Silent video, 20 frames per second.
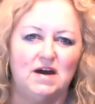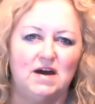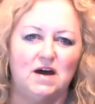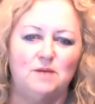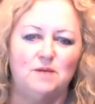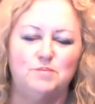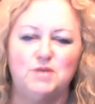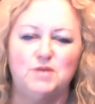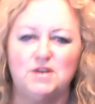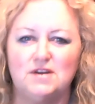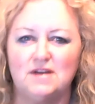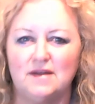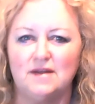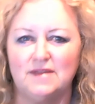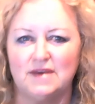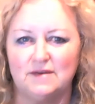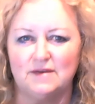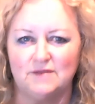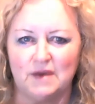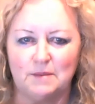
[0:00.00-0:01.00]
I'll put it on
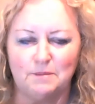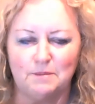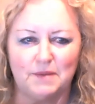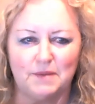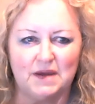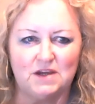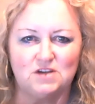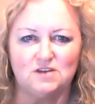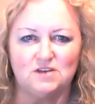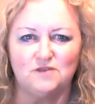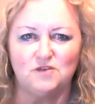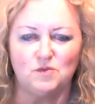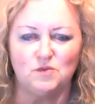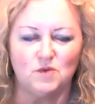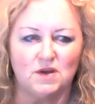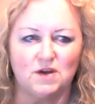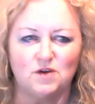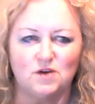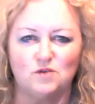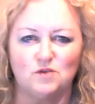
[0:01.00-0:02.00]
the event page if you
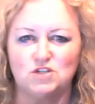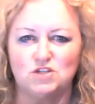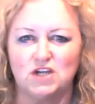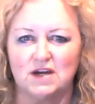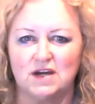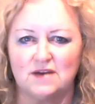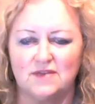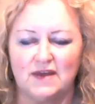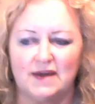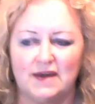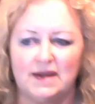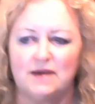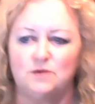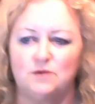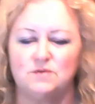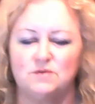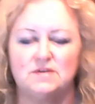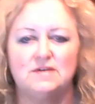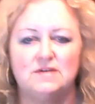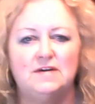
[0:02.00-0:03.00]
want to go check that
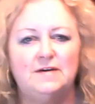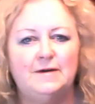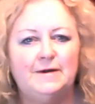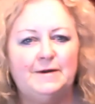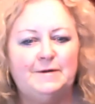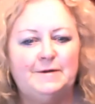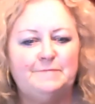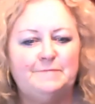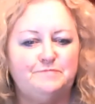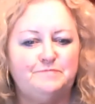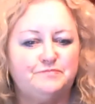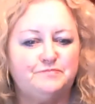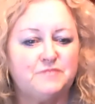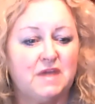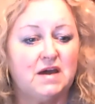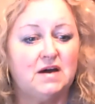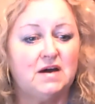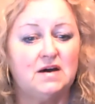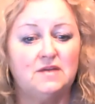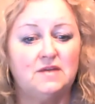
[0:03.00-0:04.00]
out.
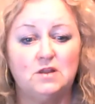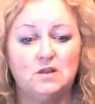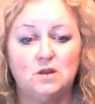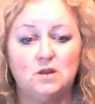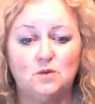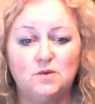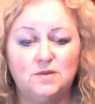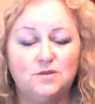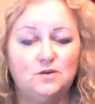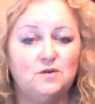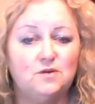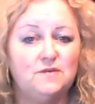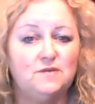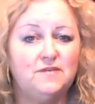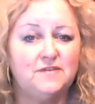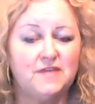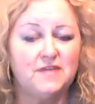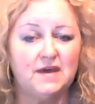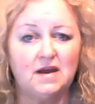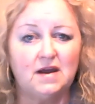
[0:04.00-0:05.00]
The lower
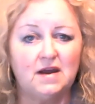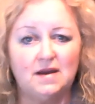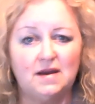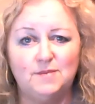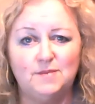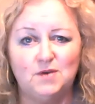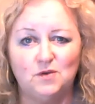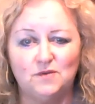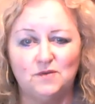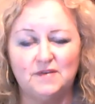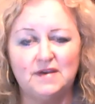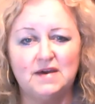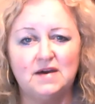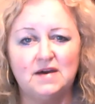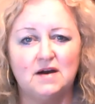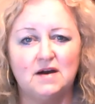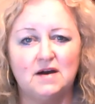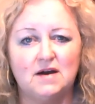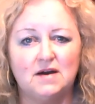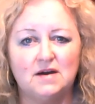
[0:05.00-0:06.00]
thirds that I'm
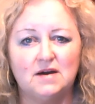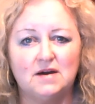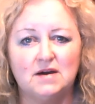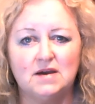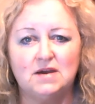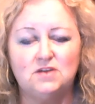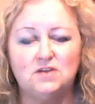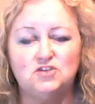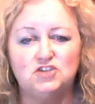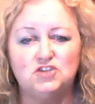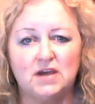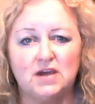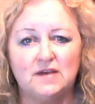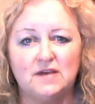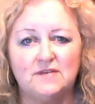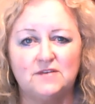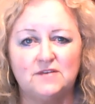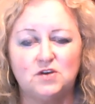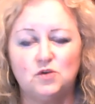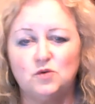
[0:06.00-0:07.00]
using, I
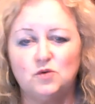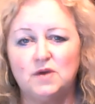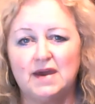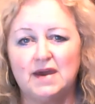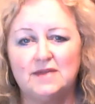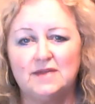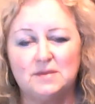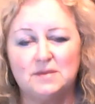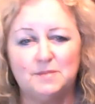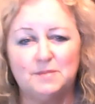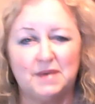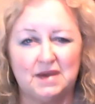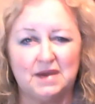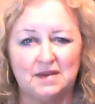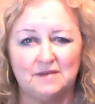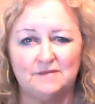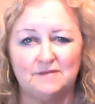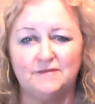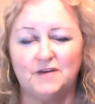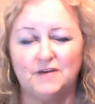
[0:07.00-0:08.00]
just create them
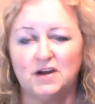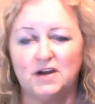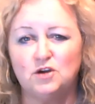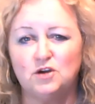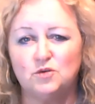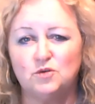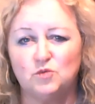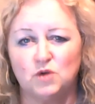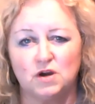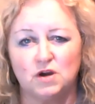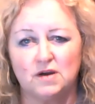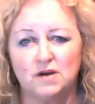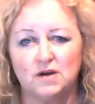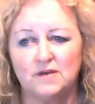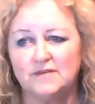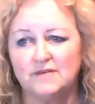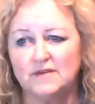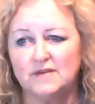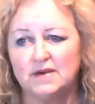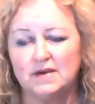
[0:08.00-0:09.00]
in
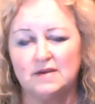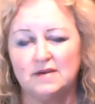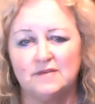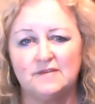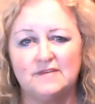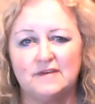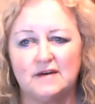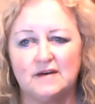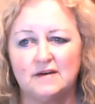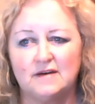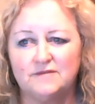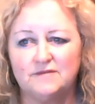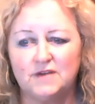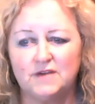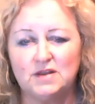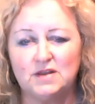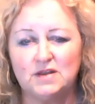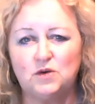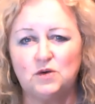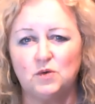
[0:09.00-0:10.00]
Fireworks. It's
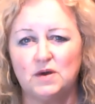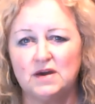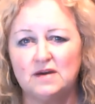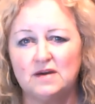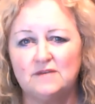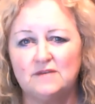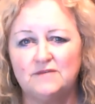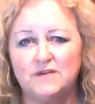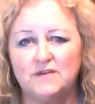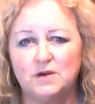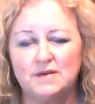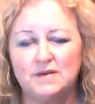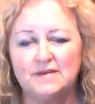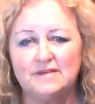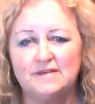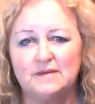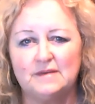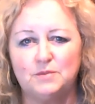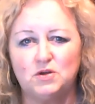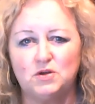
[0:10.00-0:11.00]
fairly quick, fairly
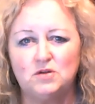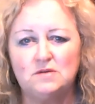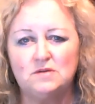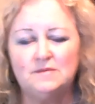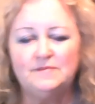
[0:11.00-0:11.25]
simple.